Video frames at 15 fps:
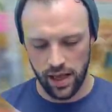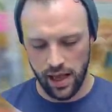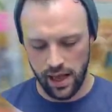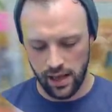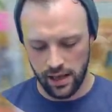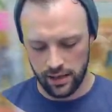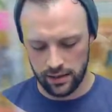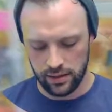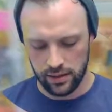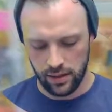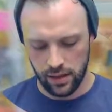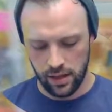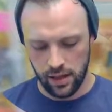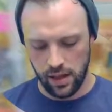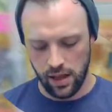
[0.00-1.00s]
and
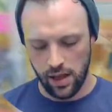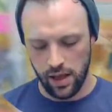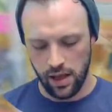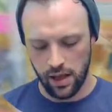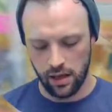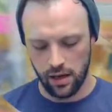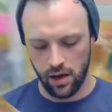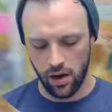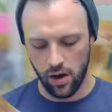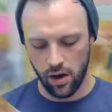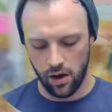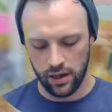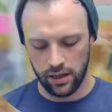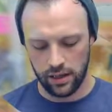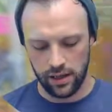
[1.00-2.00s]
an
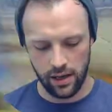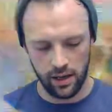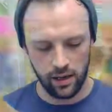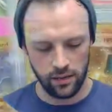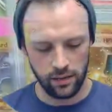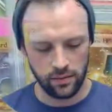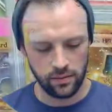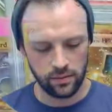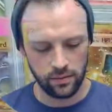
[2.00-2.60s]
Arcanine.